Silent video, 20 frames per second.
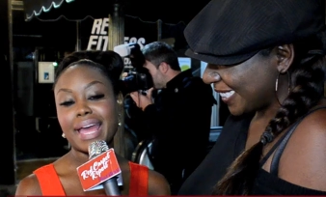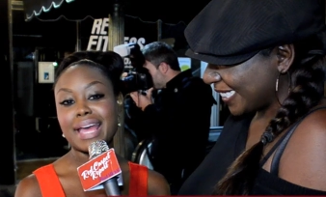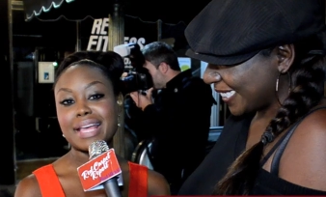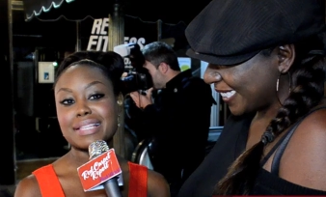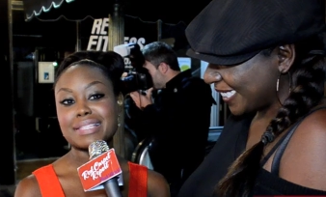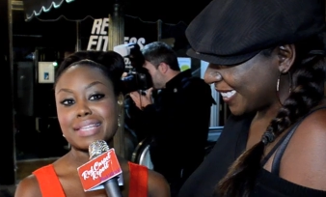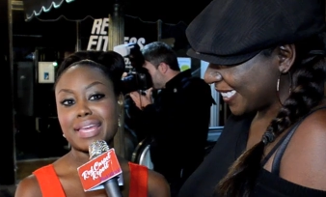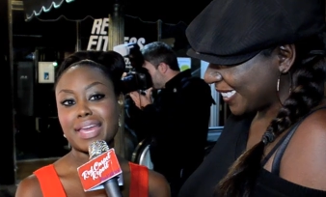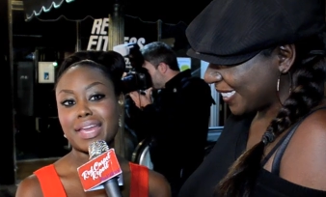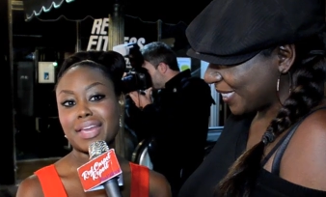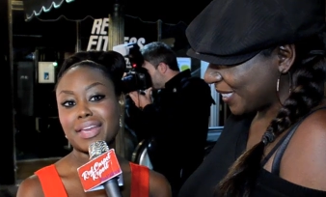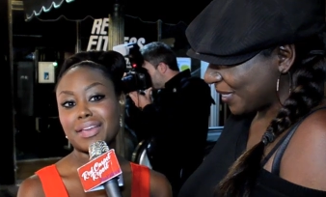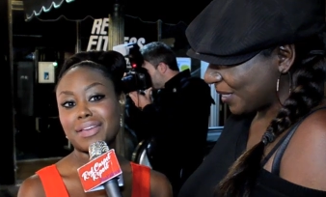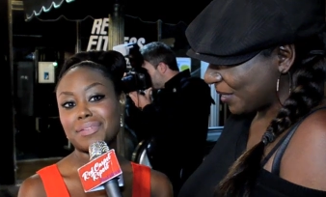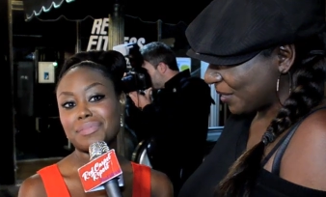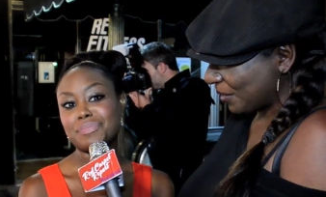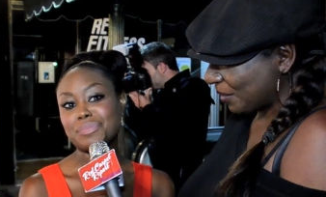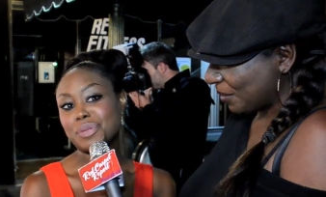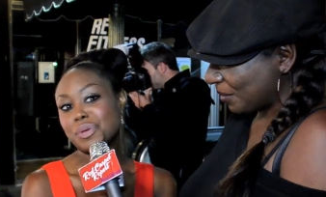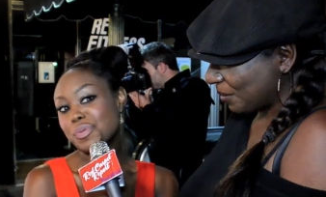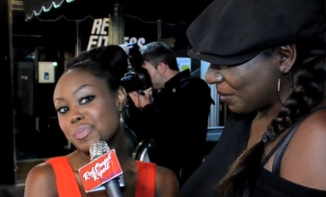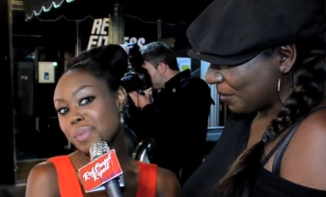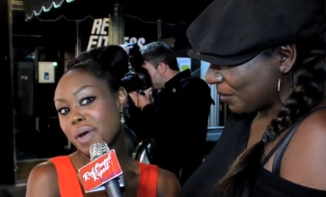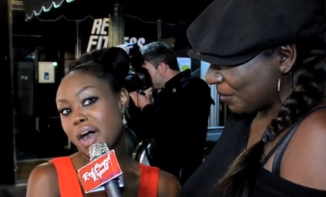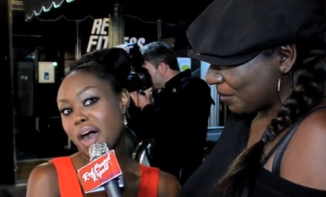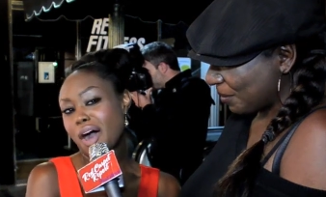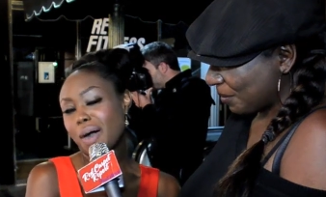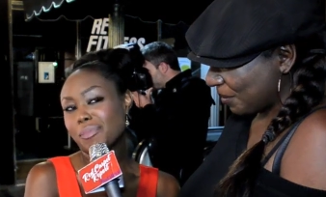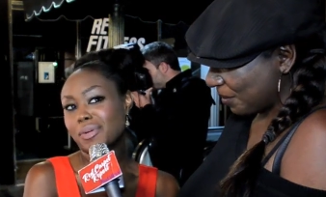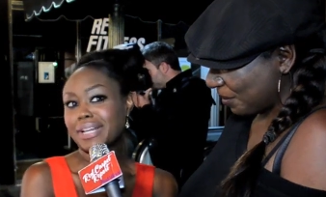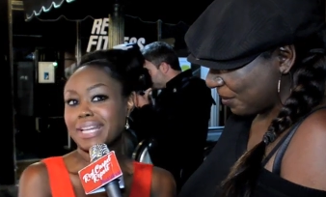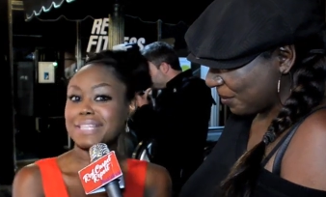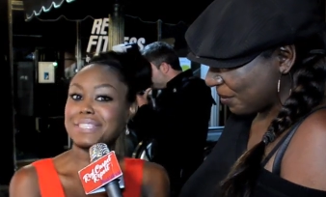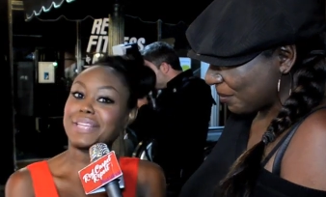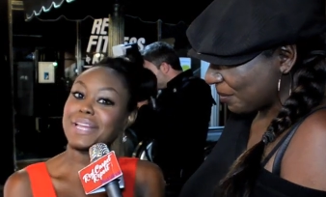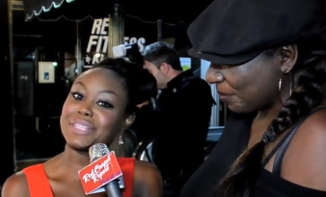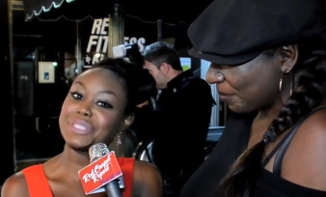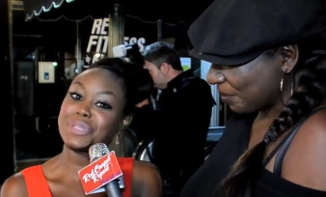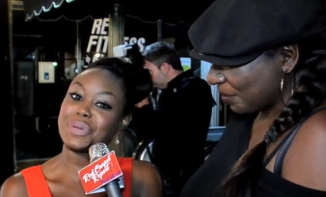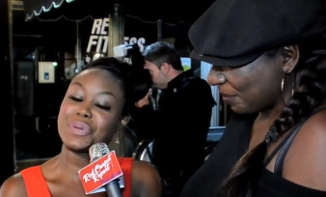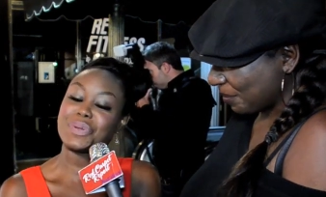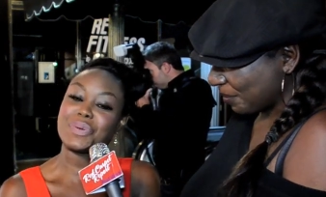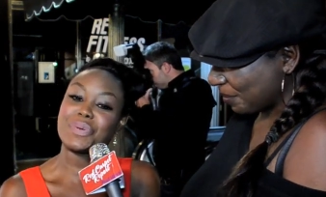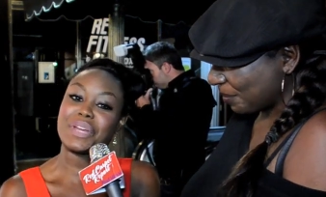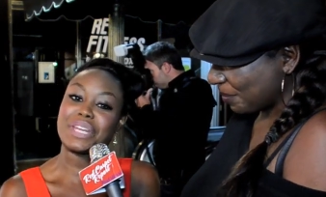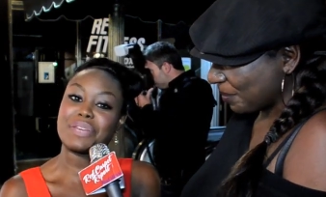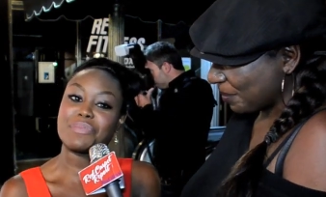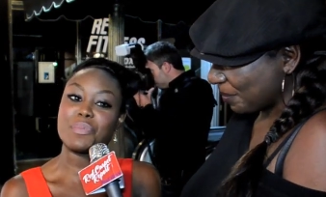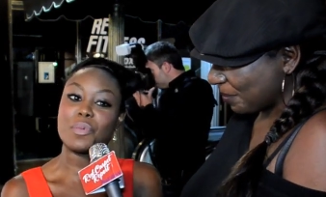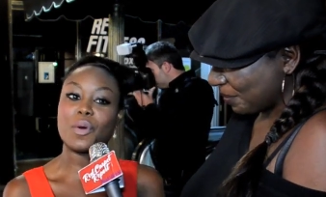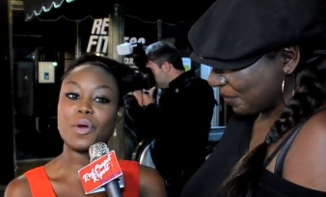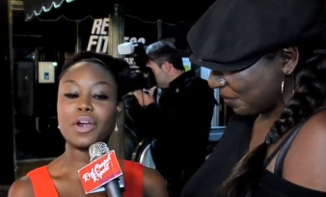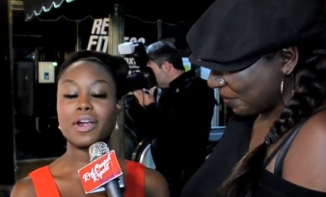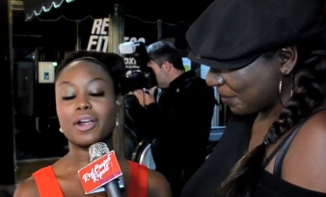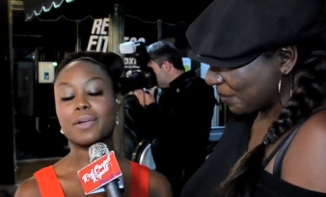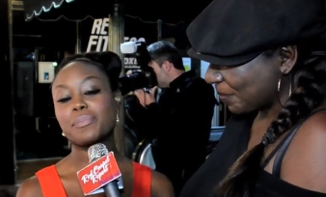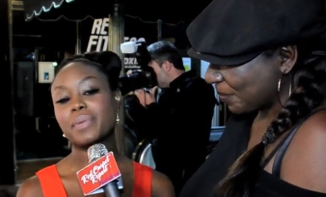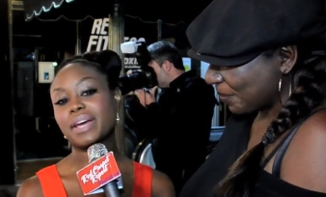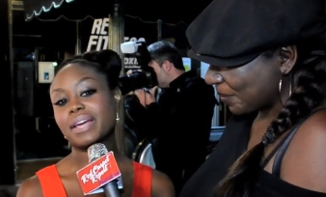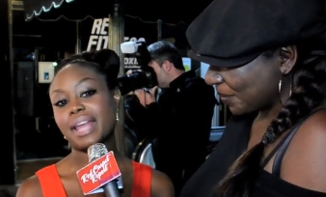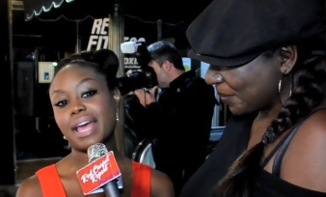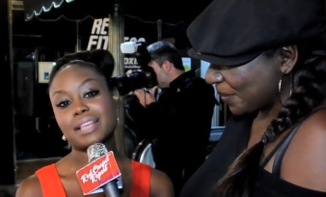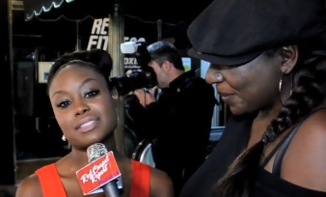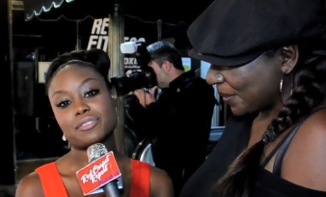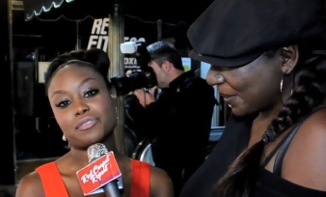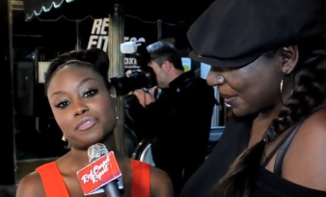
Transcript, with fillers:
Speaker 1: as a new mom, or I guess not so new anymore, but as